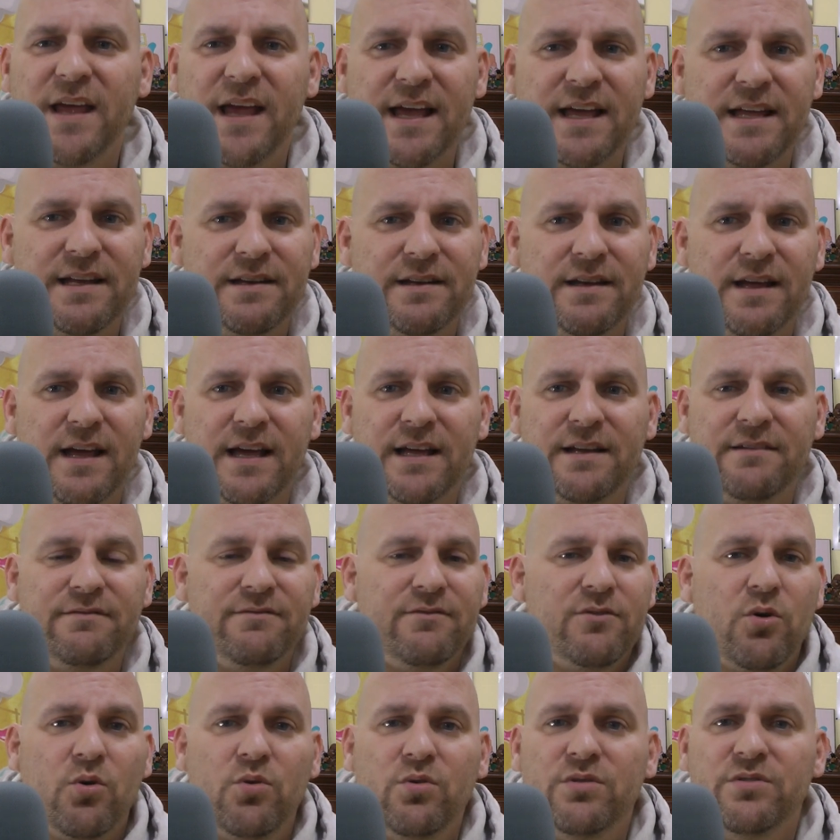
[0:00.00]

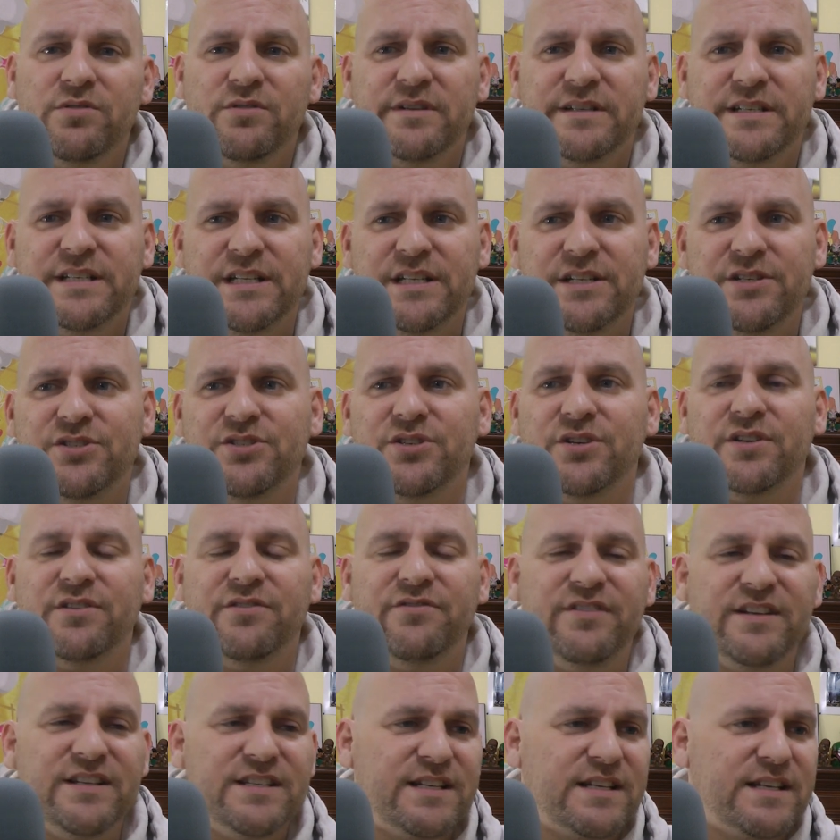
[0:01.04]
and order a t-shirt.
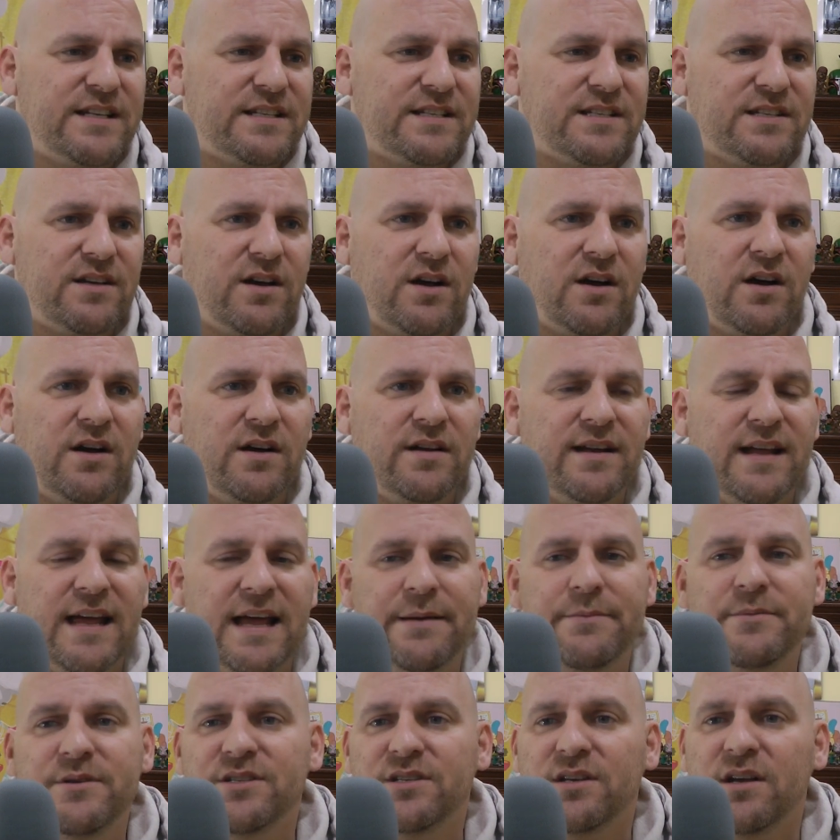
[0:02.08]
Visit us on
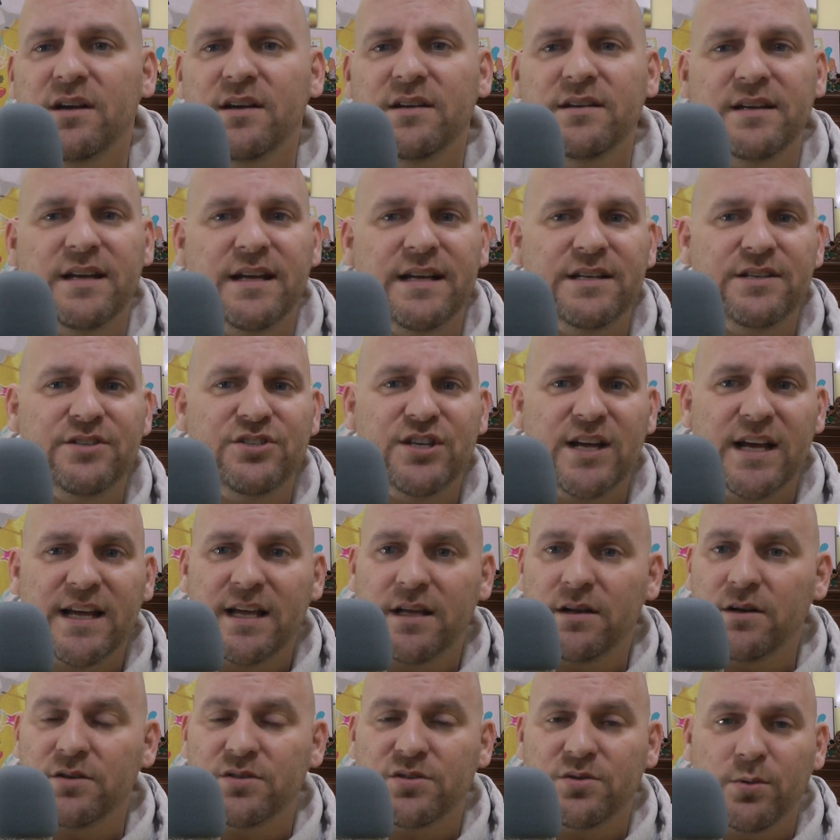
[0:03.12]
Amazon and check
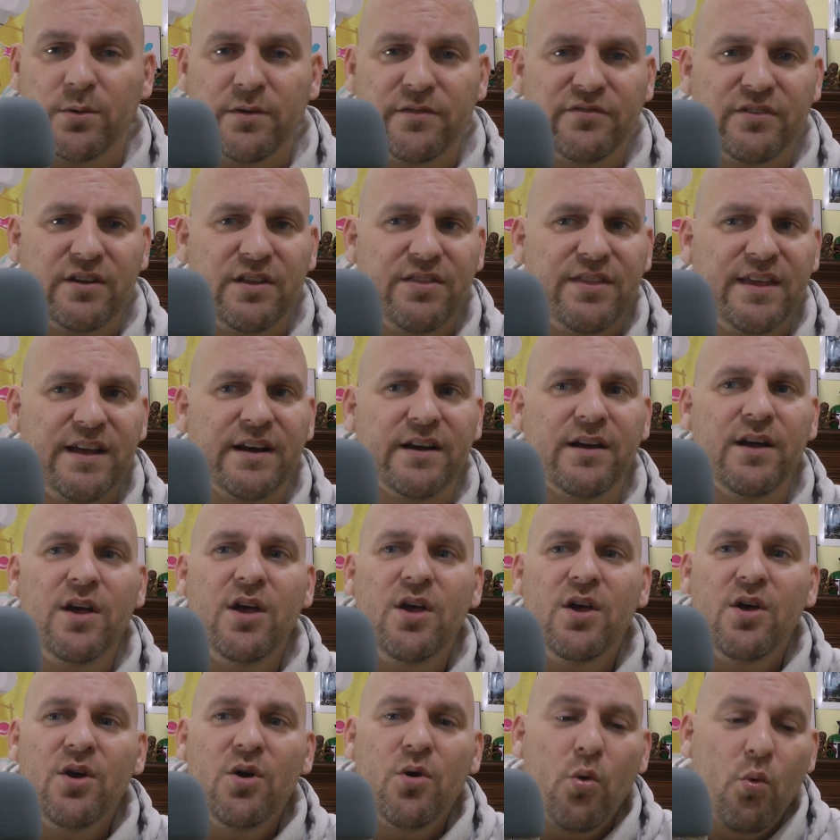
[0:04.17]
out our storefront there.
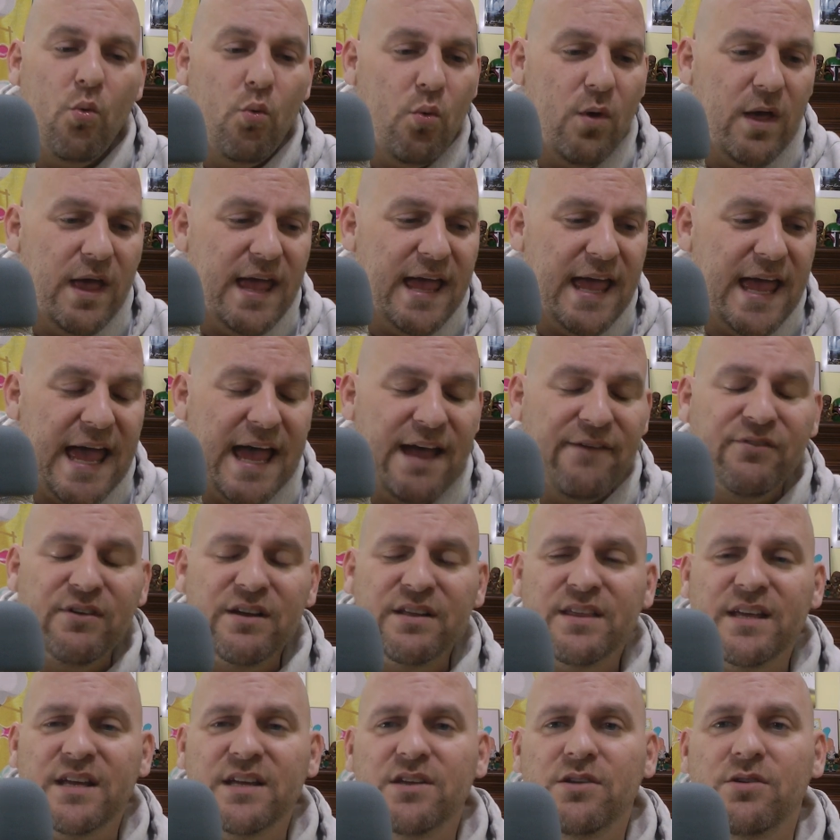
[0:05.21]

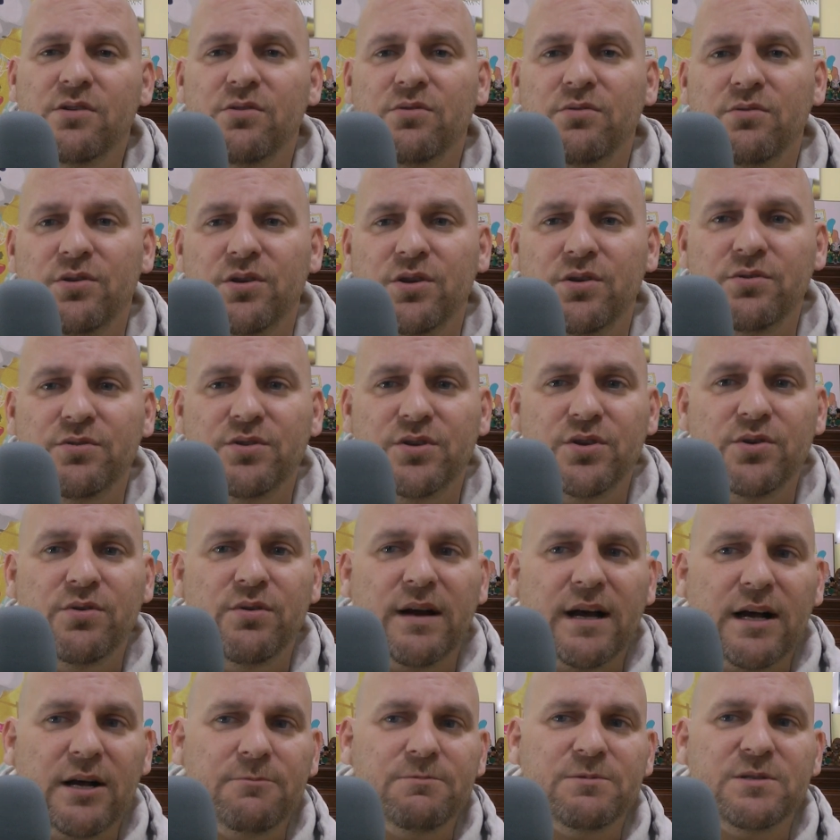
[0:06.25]
Everything you do
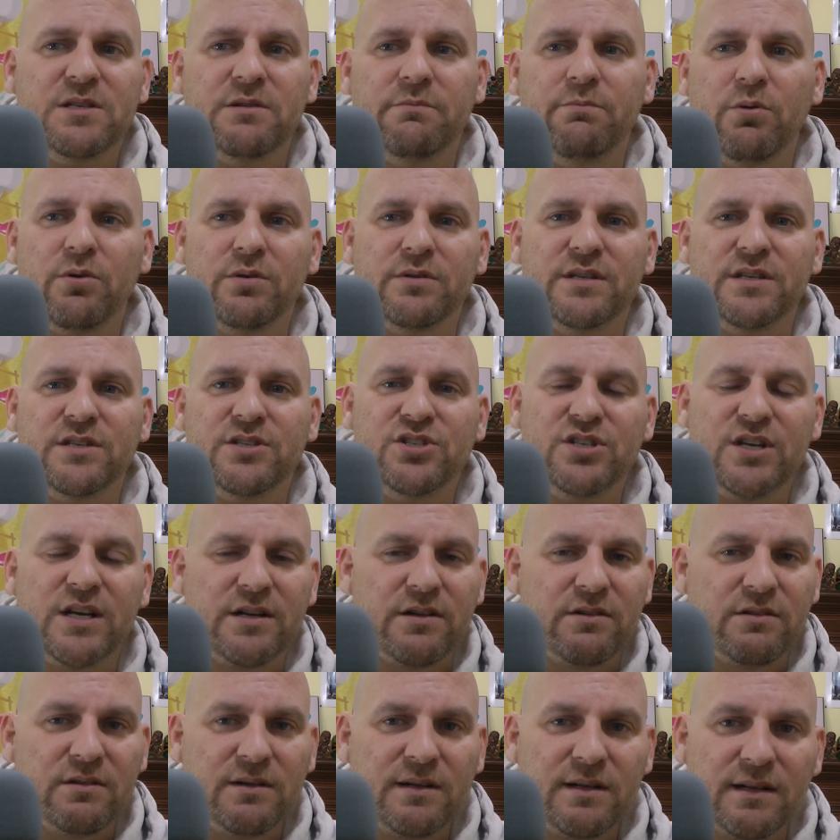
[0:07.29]
helps support this
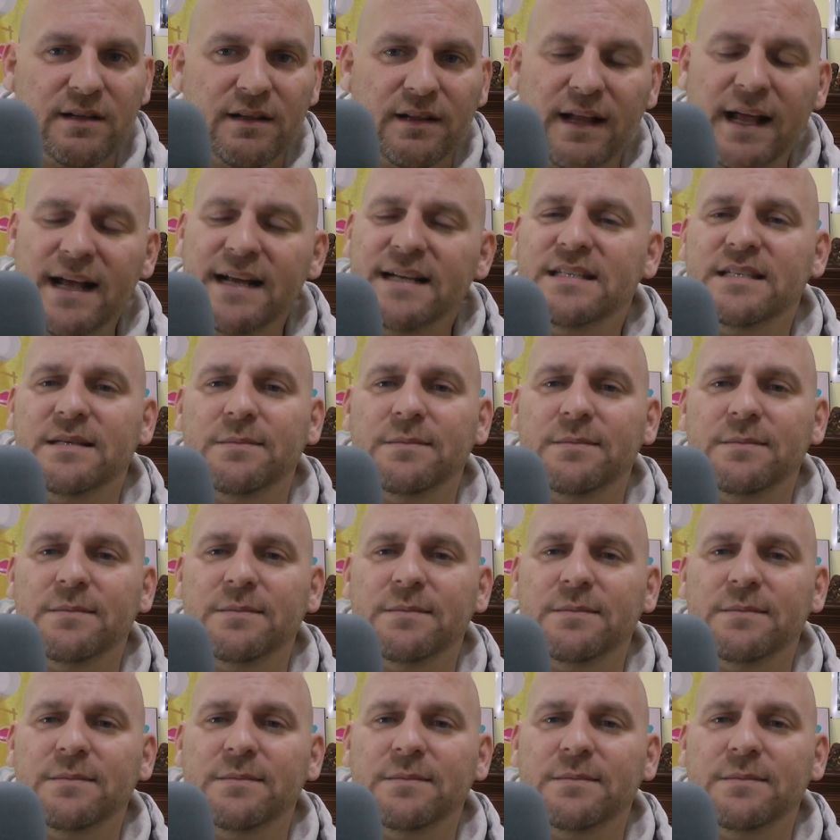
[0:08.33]
channel. Like,